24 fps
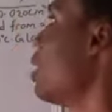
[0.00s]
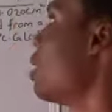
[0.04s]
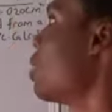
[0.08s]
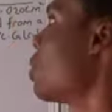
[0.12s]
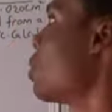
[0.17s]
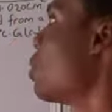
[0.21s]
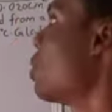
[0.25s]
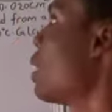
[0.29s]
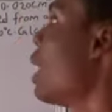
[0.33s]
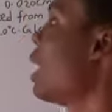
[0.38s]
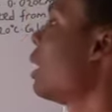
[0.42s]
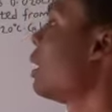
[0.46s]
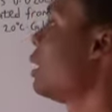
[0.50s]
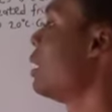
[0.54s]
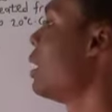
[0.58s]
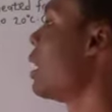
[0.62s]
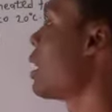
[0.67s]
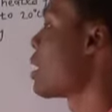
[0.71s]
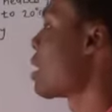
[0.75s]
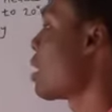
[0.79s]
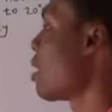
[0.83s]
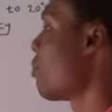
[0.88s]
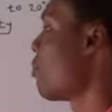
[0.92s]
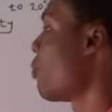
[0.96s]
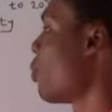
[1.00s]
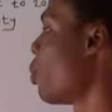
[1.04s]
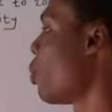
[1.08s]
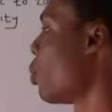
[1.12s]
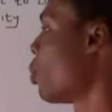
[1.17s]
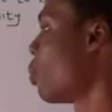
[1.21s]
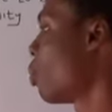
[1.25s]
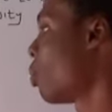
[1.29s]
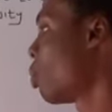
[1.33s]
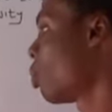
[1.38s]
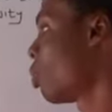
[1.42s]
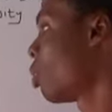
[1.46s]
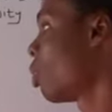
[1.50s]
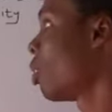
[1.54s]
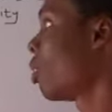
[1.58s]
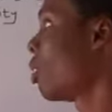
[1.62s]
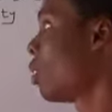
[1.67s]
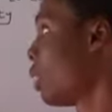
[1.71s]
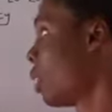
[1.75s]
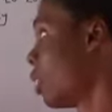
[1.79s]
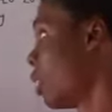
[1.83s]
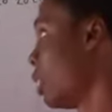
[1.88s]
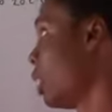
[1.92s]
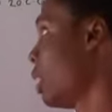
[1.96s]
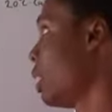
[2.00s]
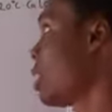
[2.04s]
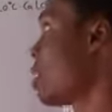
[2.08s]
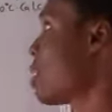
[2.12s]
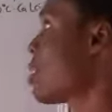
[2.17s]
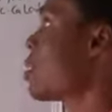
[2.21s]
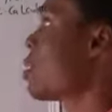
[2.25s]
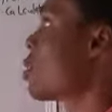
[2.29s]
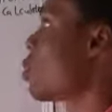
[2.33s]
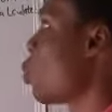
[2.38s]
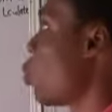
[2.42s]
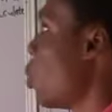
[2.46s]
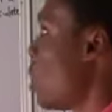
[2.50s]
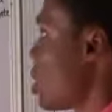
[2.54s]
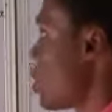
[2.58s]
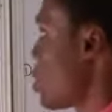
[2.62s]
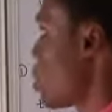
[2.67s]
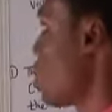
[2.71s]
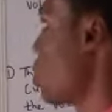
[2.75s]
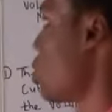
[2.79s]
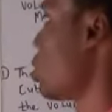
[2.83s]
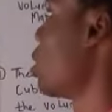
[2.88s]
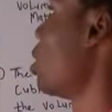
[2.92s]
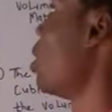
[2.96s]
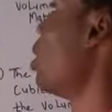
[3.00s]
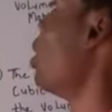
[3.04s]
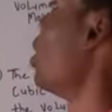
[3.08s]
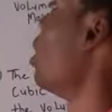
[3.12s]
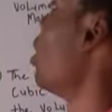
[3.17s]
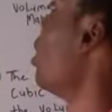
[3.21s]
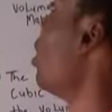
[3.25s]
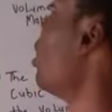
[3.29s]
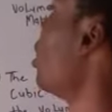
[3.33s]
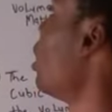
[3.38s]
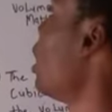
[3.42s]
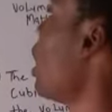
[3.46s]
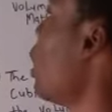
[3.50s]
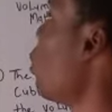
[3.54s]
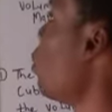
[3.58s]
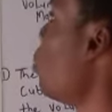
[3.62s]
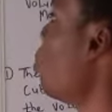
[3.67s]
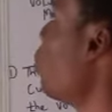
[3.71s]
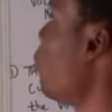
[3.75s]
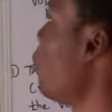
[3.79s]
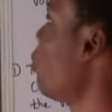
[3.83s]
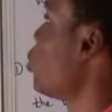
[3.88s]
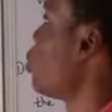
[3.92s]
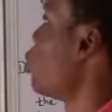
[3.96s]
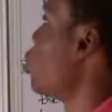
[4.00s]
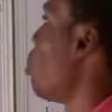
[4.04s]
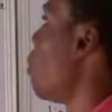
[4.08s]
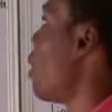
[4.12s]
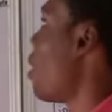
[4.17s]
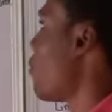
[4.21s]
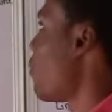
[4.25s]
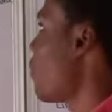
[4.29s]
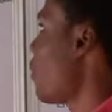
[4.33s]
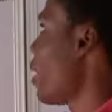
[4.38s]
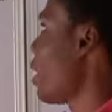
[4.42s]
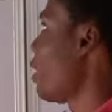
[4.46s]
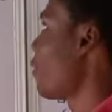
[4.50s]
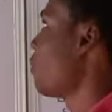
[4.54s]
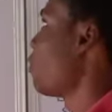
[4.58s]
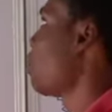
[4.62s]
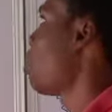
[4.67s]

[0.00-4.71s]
So that is the answer for this question. Now we'll move to number 5.